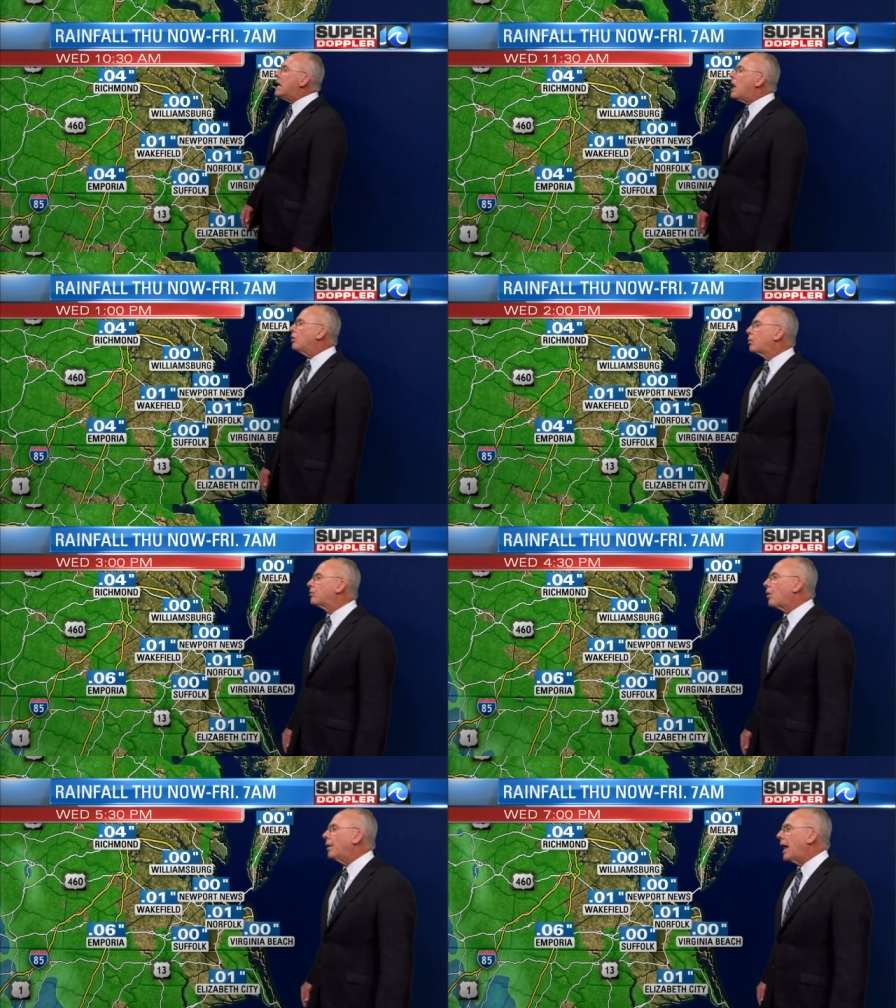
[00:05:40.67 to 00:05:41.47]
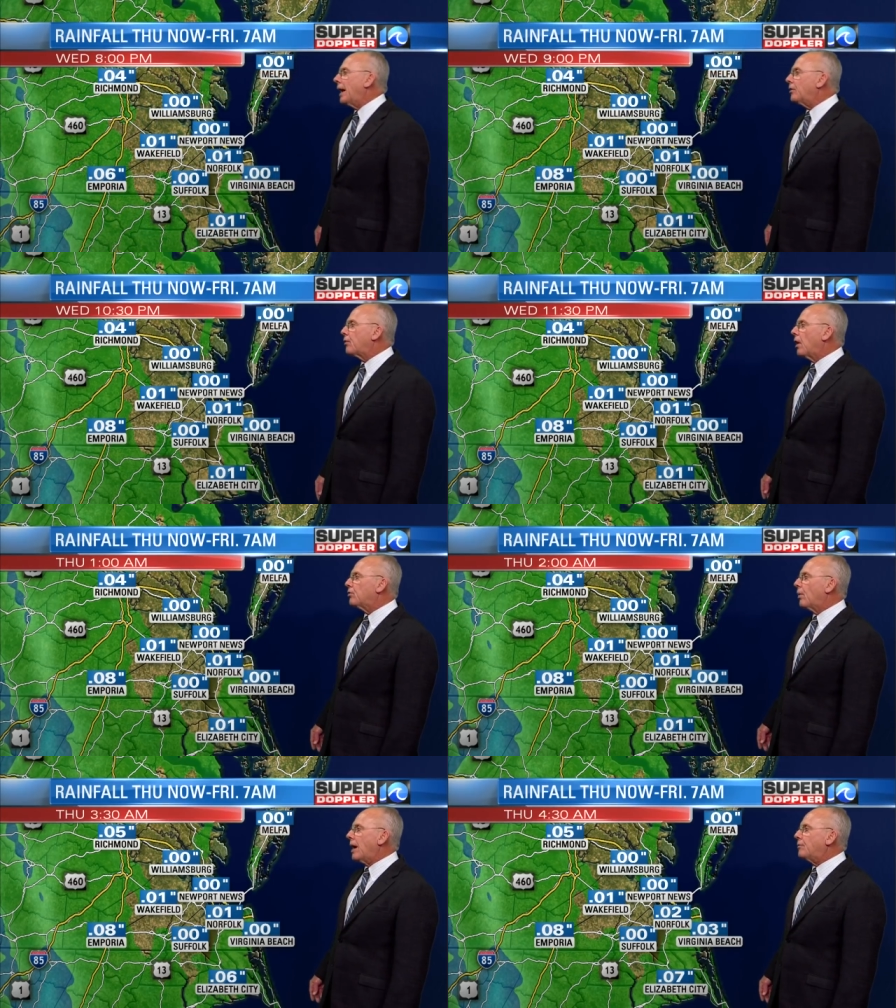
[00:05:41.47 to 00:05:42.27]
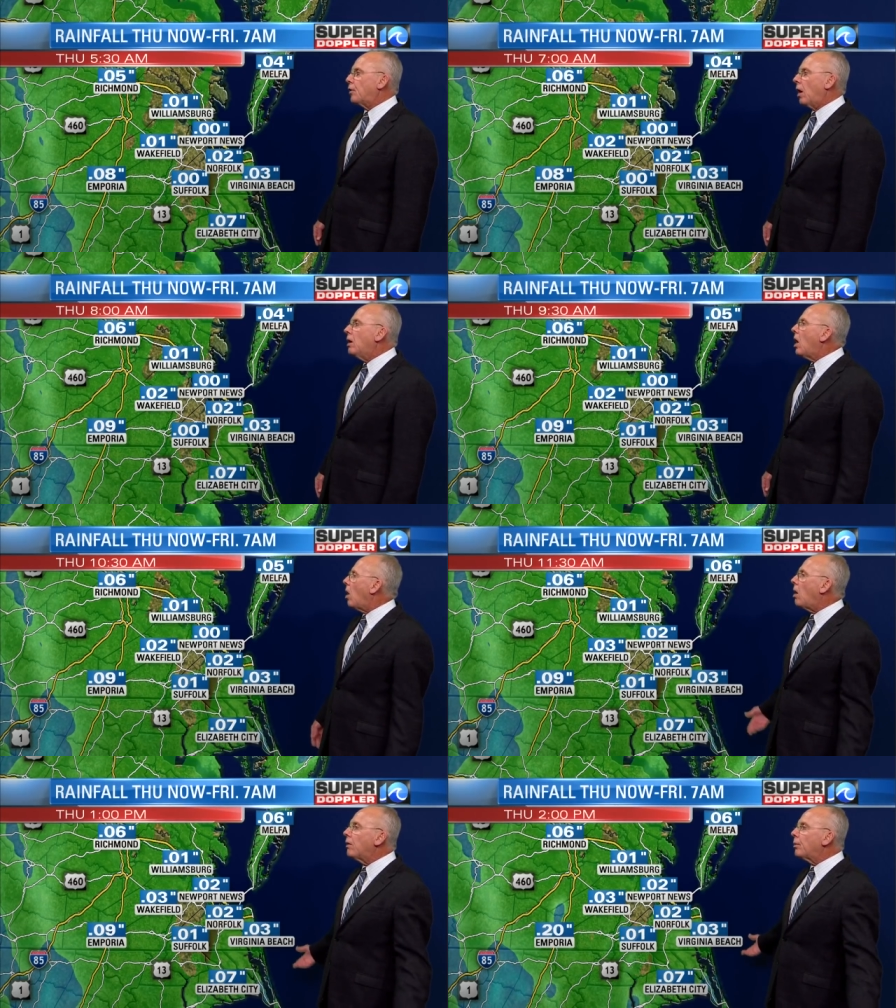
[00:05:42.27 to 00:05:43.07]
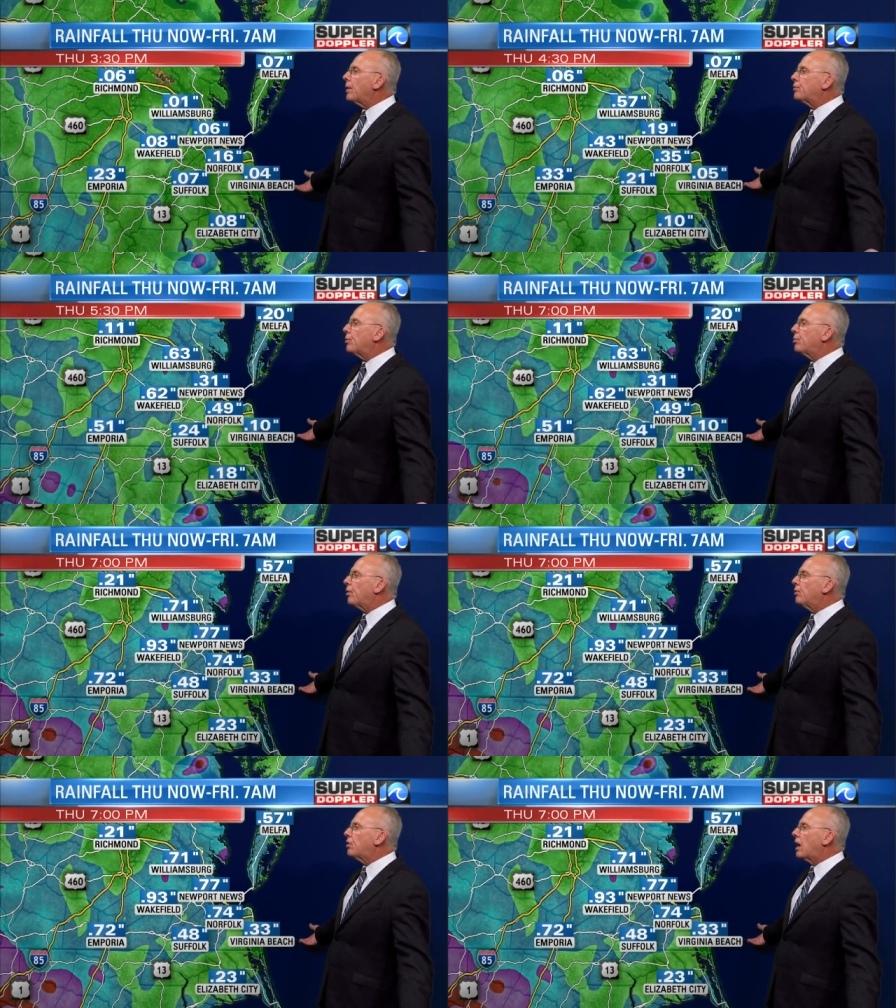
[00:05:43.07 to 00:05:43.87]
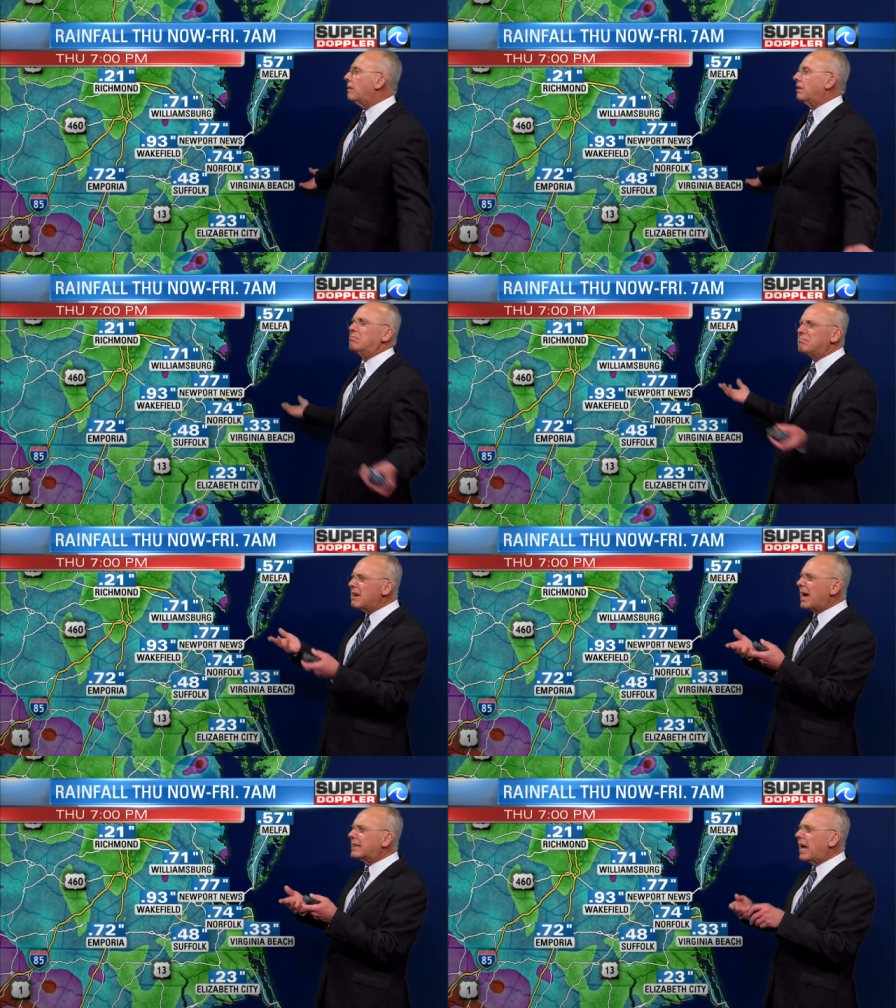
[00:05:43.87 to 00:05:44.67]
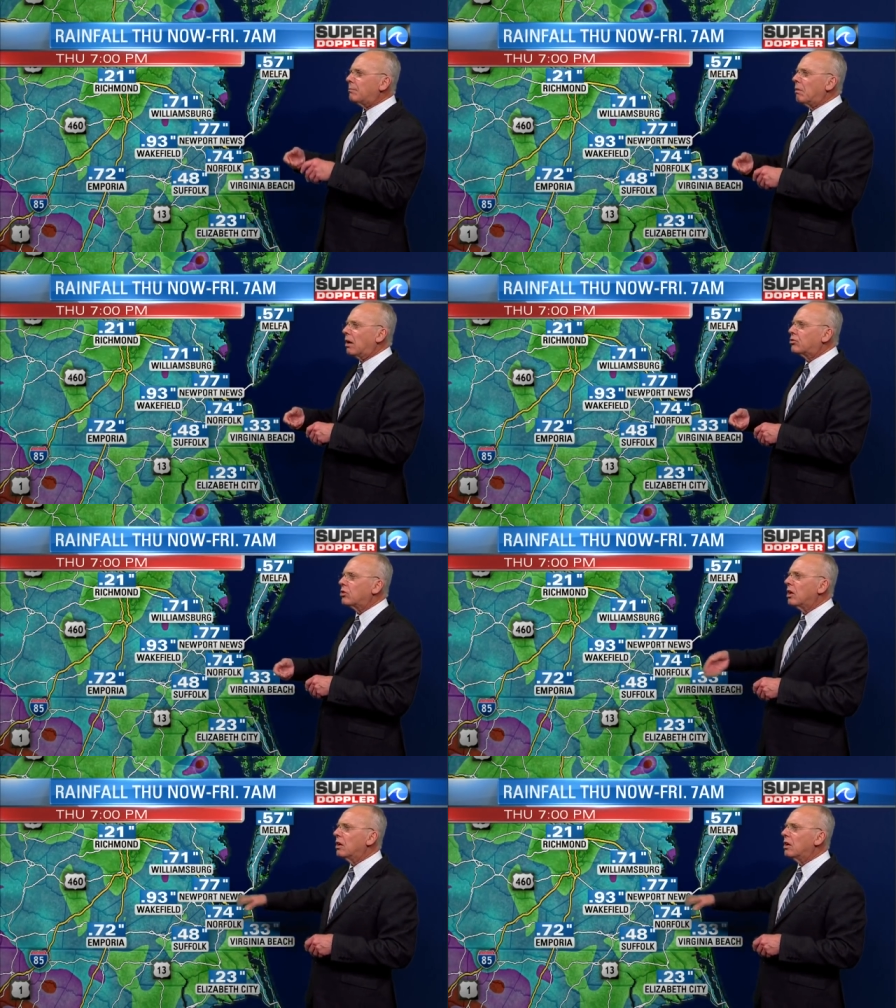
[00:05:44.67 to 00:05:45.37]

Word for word: Here's what's going on as far as rainfall all the way through Thursday evening. Not that much.